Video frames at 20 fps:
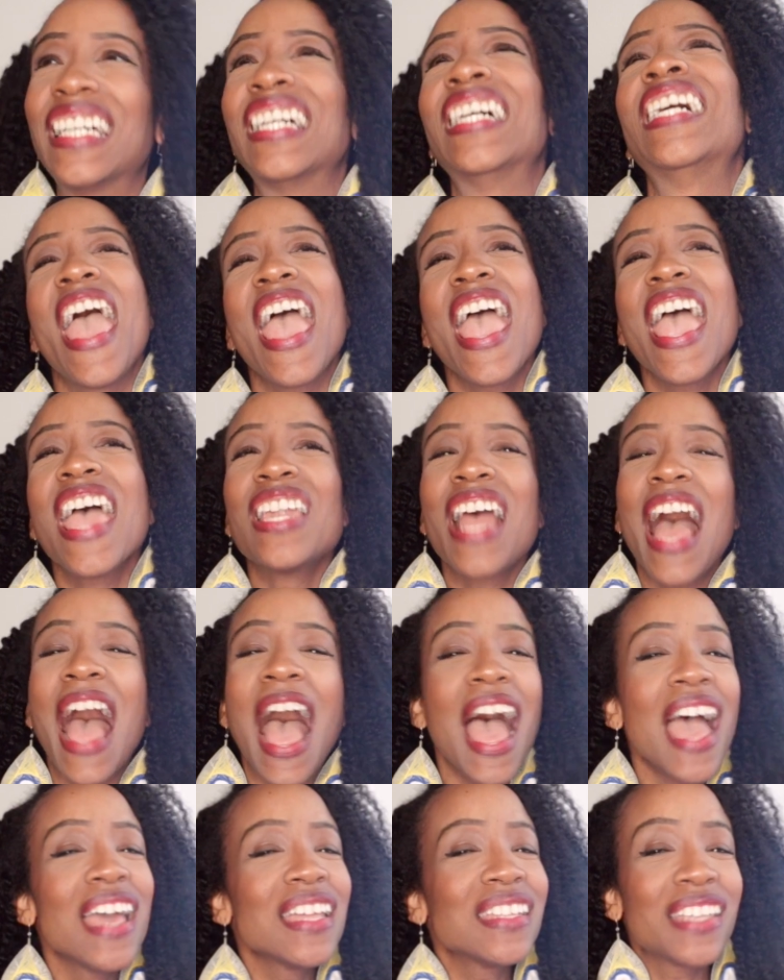And
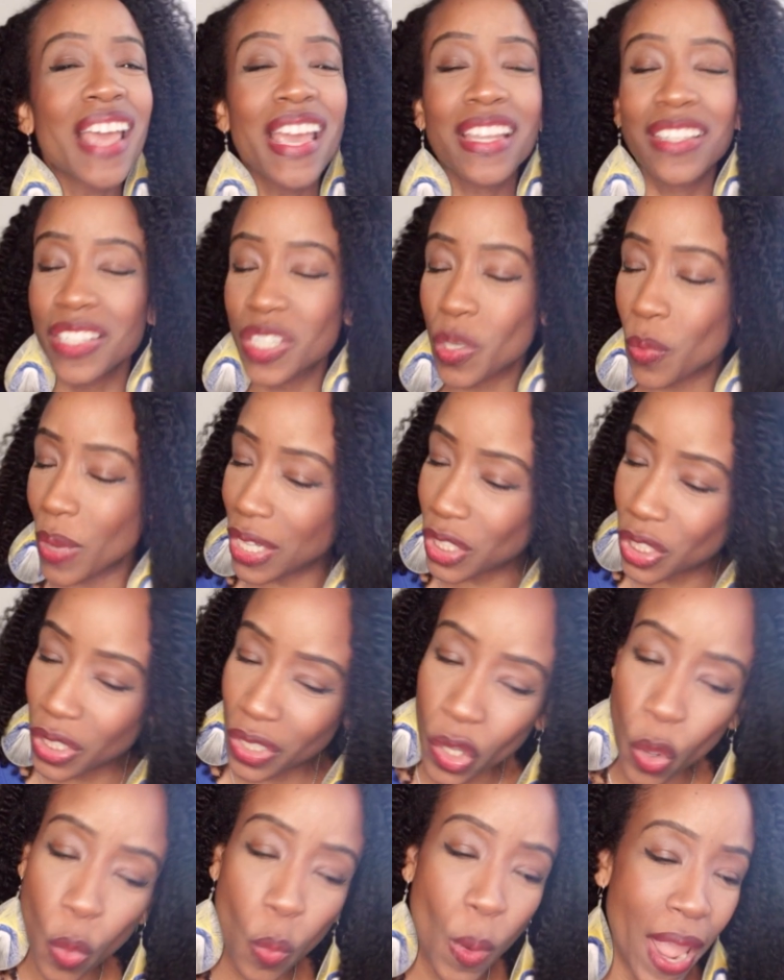I take this
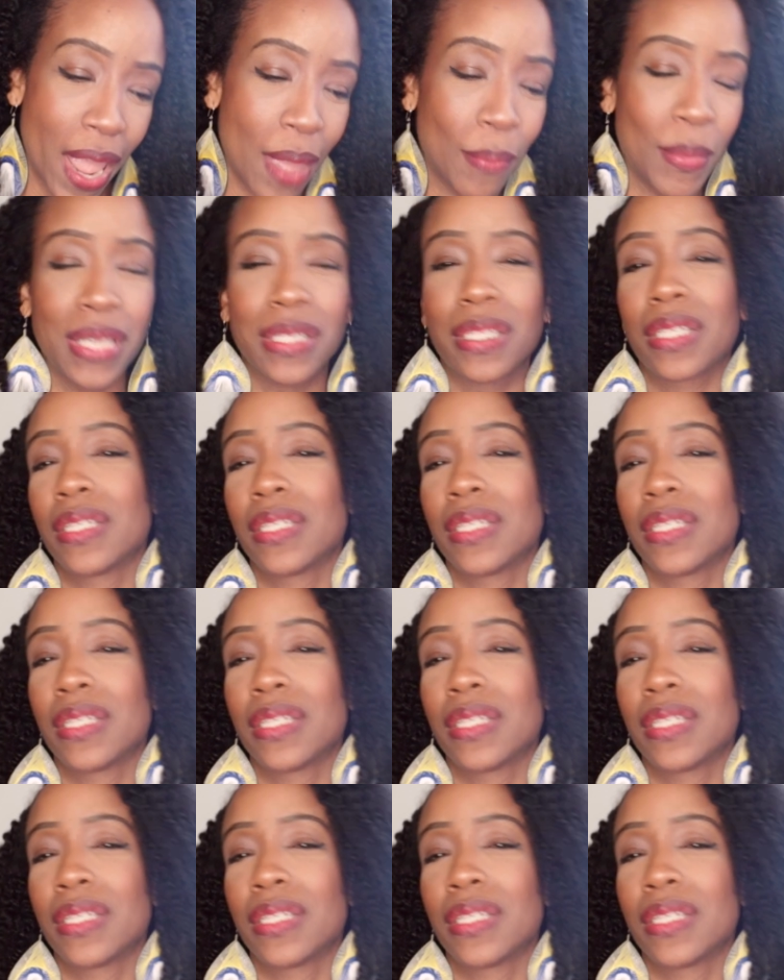question the way it means.